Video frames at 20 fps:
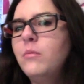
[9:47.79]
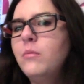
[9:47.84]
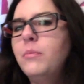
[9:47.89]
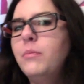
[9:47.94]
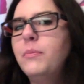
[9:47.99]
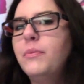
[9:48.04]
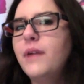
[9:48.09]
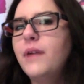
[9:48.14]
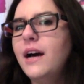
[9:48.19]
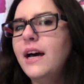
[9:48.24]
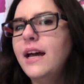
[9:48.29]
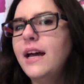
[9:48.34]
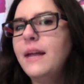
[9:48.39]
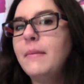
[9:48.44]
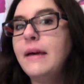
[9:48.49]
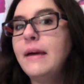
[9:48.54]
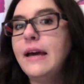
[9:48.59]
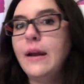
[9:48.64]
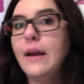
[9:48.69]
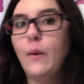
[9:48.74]
but I'm
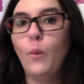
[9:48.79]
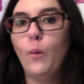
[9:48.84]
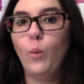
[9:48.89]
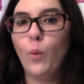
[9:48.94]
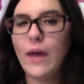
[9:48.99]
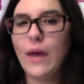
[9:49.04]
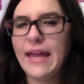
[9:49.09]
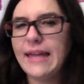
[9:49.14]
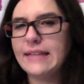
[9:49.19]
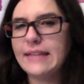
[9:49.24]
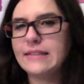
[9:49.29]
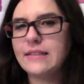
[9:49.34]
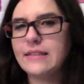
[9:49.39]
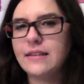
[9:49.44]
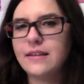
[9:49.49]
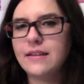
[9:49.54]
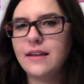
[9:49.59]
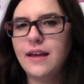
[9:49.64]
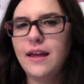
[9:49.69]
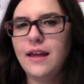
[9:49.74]
going to wait,
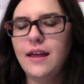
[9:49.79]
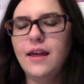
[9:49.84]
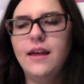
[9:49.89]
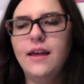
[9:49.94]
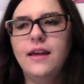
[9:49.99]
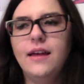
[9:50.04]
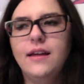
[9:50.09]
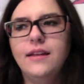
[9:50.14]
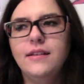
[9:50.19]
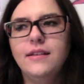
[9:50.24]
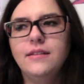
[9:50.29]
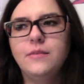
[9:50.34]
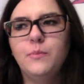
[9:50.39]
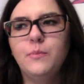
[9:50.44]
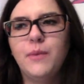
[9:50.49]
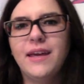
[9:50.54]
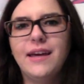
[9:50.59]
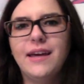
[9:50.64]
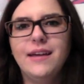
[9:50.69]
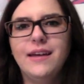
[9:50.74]
and
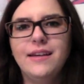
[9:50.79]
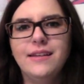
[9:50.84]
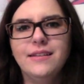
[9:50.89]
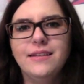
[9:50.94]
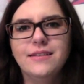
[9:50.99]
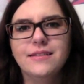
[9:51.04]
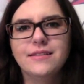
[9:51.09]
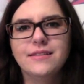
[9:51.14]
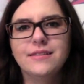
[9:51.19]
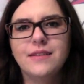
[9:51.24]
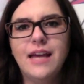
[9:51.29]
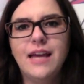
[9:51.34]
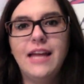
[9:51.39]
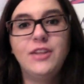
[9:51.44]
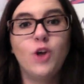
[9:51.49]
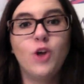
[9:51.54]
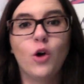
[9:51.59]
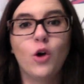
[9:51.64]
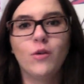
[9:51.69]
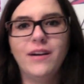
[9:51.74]
because it's
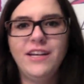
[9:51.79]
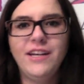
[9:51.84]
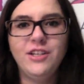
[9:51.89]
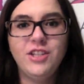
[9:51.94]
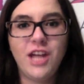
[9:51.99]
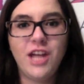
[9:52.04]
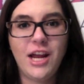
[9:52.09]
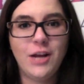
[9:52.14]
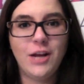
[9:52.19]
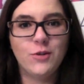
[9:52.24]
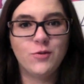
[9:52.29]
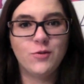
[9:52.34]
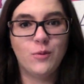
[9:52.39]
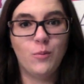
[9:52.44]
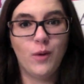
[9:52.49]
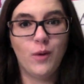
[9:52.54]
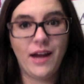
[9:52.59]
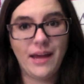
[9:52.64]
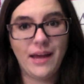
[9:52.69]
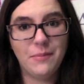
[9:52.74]
already changed from
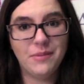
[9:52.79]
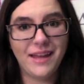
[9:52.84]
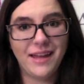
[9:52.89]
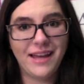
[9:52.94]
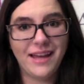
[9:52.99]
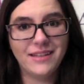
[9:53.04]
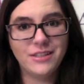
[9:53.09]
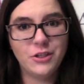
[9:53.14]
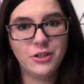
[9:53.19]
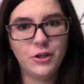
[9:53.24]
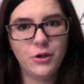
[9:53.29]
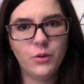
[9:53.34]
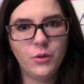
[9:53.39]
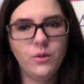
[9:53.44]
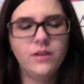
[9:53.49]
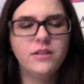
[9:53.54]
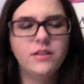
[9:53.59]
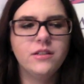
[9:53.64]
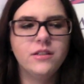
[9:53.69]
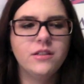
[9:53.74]
what I had planned to do,
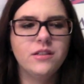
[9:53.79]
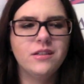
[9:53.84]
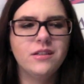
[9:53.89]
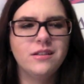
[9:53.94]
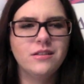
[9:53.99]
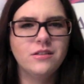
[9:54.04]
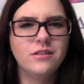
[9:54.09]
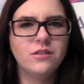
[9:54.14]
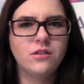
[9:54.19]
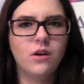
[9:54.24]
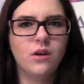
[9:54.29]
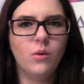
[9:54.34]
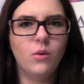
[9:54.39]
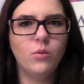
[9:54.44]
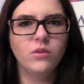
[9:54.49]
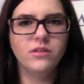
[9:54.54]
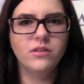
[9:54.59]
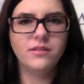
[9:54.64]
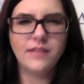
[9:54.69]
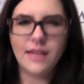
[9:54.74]
so we'll
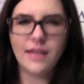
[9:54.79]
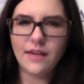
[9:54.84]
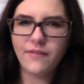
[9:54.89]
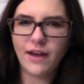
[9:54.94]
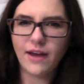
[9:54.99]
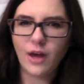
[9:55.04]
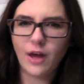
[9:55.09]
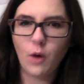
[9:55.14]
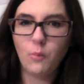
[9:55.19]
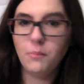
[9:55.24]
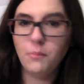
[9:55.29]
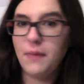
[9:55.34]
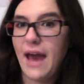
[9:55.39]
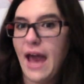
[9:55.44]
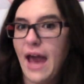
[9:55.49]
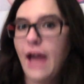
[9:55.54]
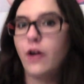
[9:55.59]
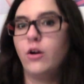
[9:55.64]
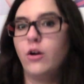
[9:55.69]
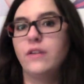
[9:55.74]
see if I go
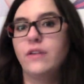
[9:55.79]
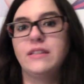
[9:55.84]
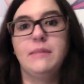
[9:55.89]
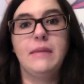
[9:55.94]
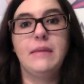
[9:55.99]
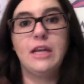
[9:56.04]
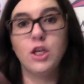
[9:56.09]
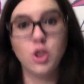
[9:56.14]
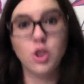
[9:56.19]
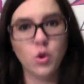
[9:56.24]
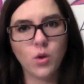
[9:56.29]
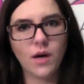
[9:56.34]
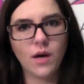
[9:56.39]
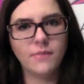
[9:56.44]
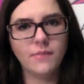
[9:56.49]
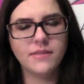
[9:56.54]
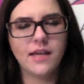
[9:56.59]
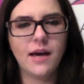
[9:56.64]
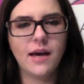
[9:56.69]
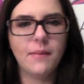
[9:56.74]
back or if something new
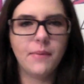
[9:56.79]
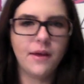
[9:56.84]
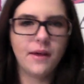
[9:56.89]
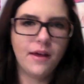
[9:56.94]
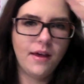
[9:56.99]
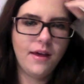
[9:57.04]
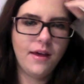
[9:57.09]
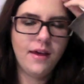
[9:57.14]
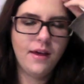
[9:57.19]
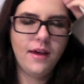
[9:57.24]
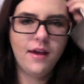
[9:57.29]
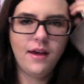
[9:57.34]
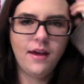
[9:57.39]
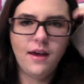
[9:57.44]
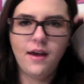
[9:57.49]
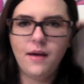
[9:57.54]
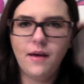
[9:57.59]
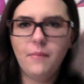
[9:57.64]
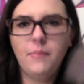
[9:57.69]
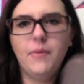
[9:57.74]
comes up.
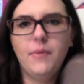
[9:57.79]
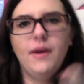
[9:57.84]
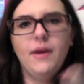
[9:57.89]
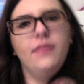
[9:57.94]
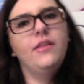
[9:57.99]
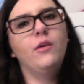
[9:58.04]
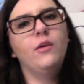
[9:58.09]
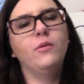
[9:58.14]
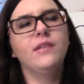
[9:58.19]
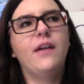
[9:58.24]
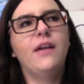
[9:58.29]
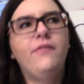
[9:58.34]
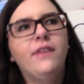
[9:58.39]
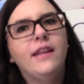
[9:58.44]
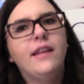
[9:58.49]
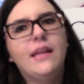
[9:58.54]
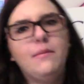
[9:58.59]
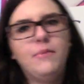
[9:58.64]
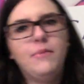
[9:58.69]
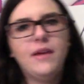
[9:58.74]
But there will
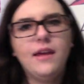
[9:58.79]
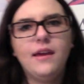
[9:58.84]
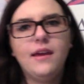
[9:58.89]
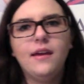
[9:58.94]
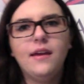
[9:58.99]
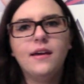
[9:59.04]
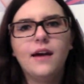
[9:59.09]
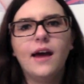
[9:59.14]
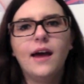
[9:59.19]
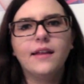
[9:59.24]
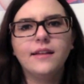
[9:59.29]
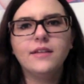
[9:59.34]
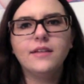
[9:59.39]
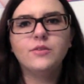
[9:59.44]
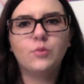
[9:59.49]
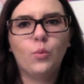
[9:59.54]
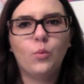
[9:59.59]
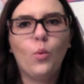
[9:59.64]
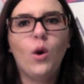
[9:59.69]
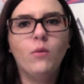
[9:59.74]
definitely be at least
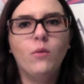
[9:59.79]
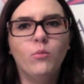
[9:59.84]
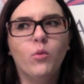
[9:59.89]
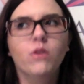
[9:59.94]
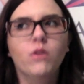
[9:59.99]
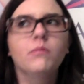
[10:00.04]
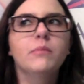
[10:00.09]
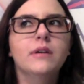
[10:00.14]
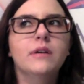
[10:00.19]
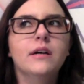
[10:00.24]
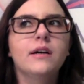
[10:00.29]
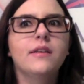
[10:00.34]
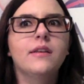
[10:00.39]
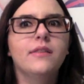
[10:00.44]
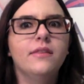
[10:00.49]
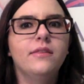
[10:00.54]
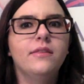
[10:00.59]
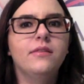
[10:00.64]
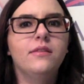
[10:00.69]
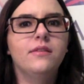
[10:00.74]
one more book
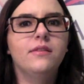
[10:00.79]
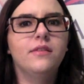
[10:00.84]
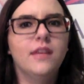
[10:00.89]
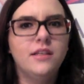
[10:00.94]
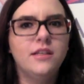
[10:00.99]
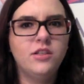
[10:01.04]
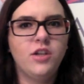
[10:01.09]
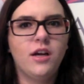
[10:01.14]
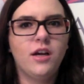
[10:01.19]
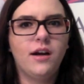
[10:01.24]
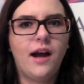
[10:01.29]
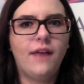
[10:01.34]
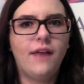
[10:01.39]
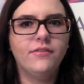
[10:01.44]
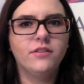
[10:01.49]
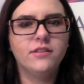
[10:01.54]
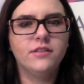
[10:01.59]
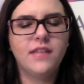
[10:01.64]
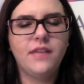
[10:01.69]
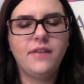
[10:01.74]
this year after
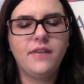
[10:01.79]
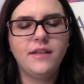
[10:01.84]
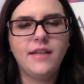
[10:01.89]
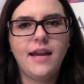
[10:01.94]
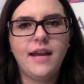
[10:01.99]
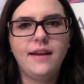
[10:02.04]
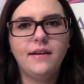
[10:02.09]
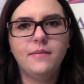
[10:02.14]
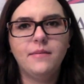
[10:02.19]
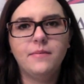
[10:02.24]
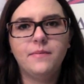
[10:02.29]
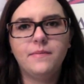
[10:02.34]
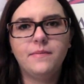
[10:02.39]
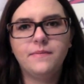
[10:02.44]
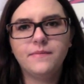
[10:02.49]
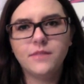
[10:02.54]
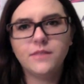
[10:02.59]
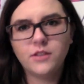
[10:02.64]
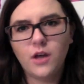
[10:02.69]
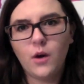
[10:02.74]
Saving Tatum.
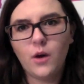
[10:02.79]
So